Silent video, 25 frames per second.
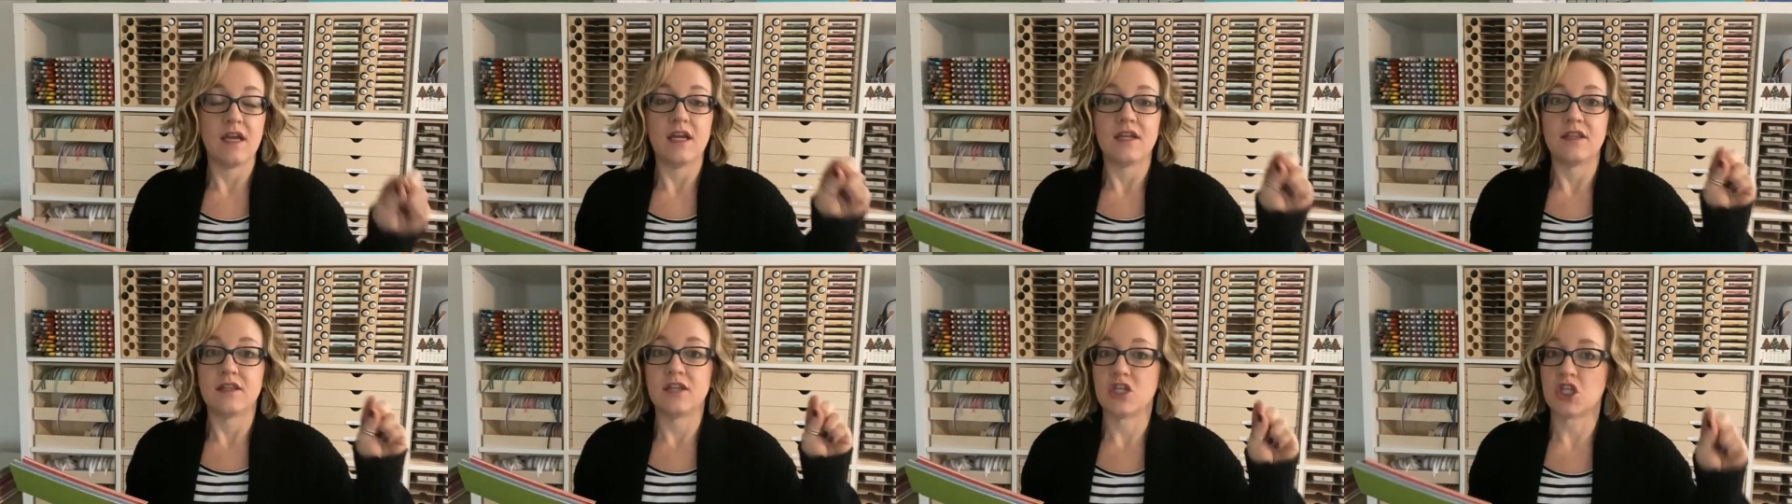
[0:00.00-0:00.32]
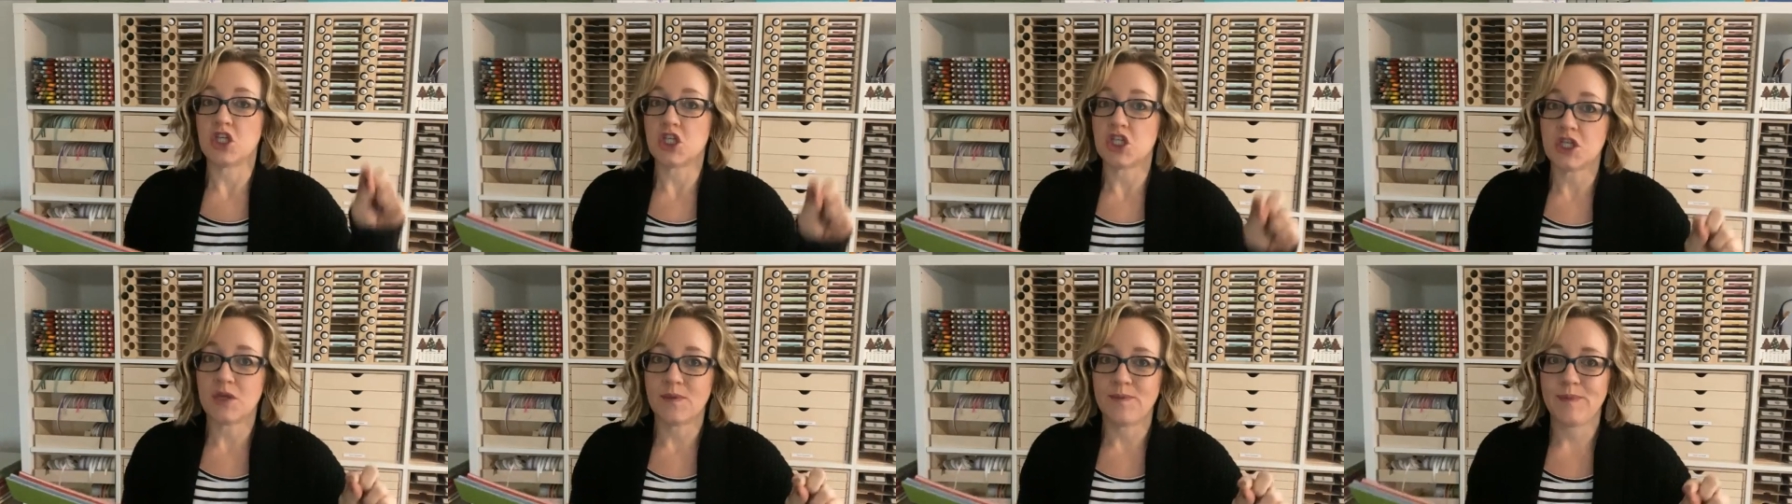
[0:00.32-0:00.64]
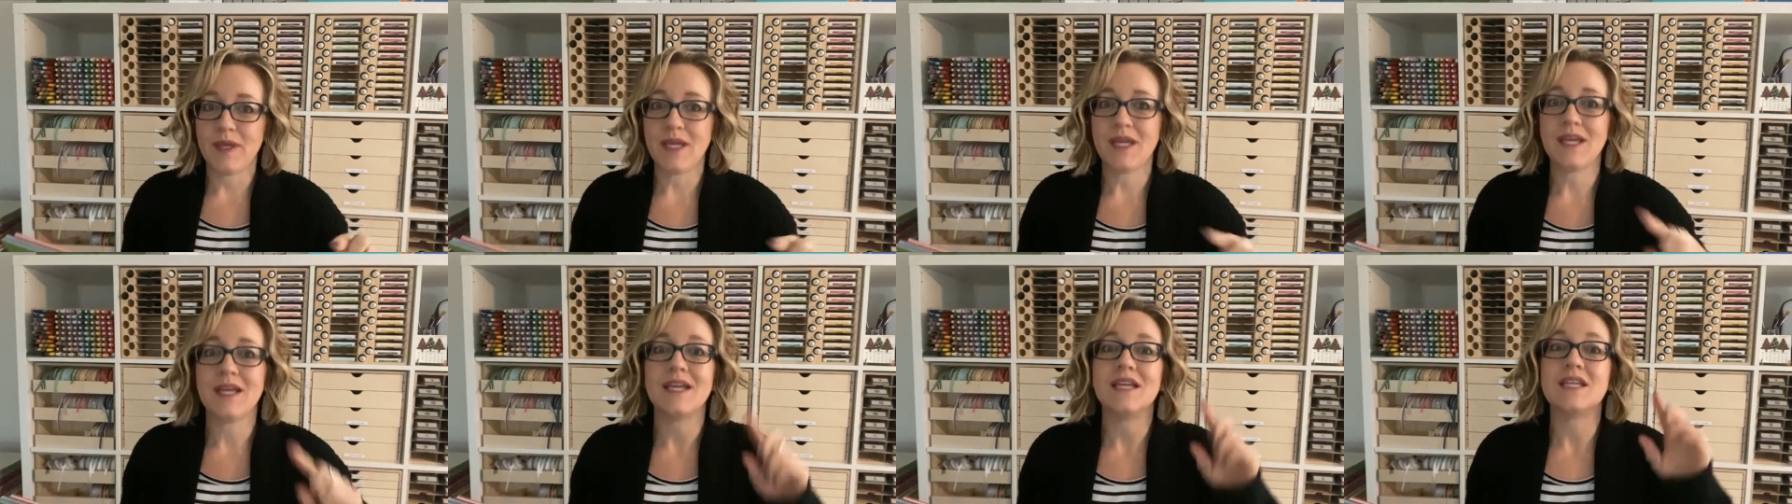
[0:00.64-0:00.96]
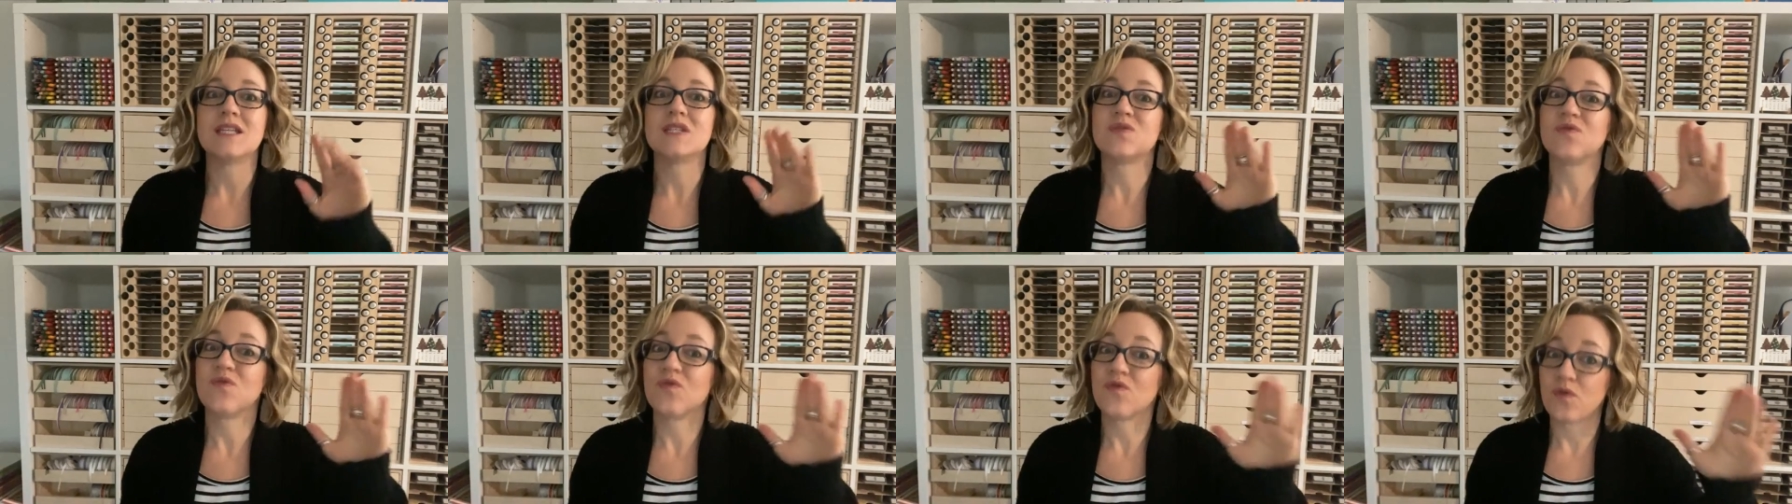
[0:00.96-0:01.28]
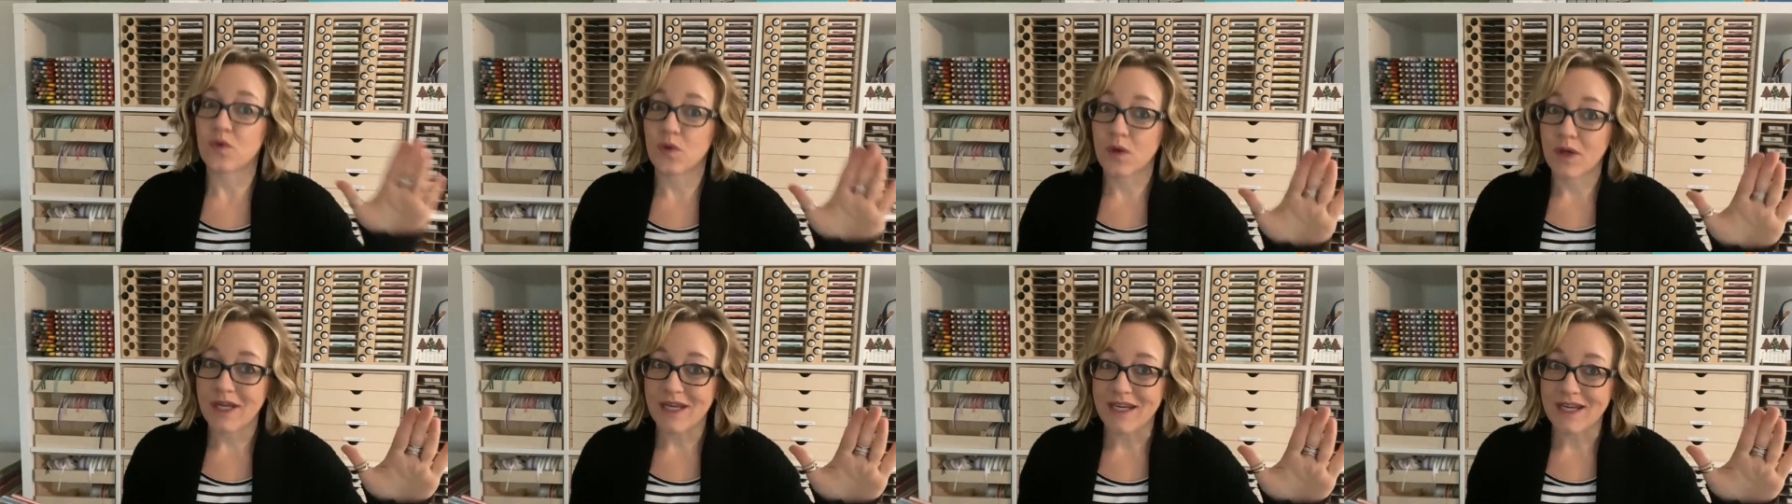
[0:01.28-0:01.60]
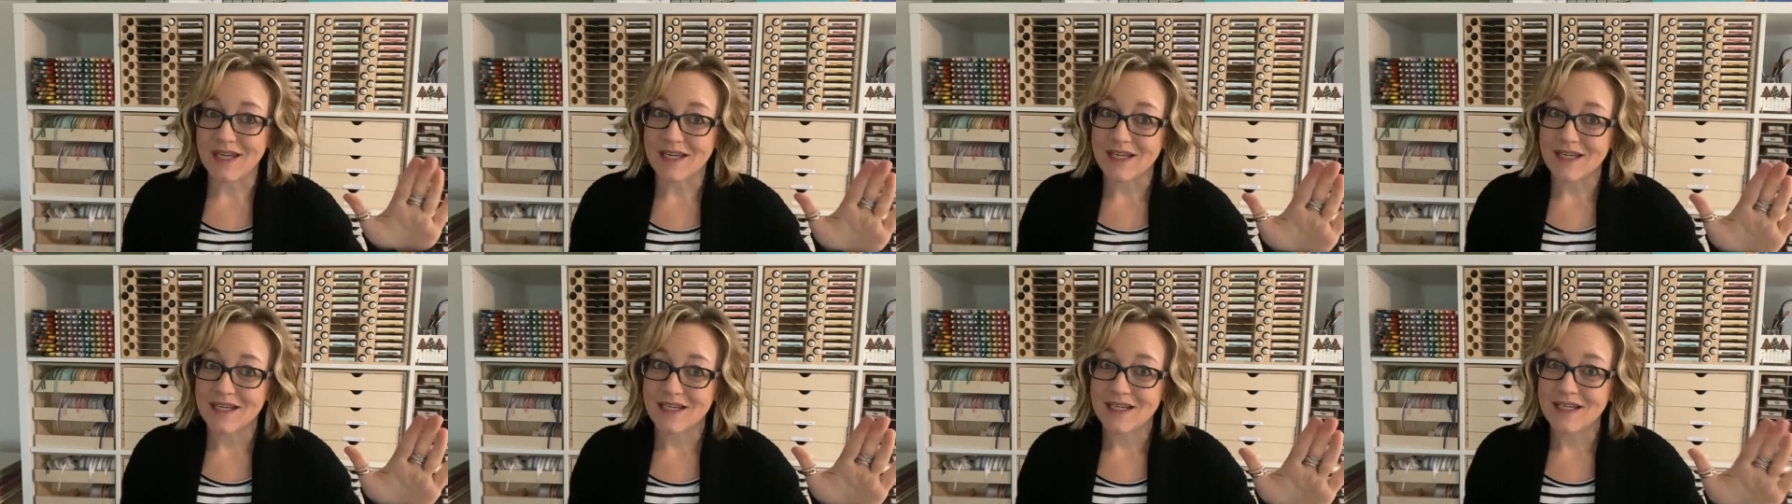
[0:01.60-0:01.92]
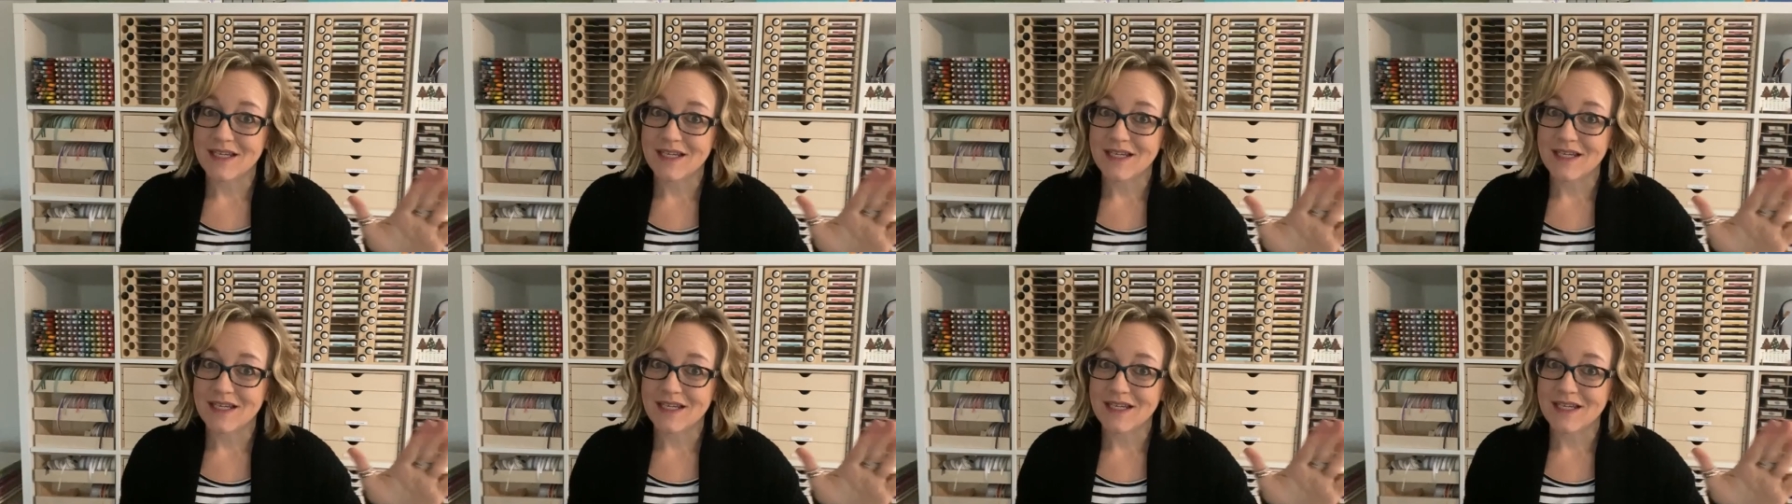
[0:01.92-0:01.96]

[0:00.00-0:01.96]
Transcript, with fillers: The shipping is free.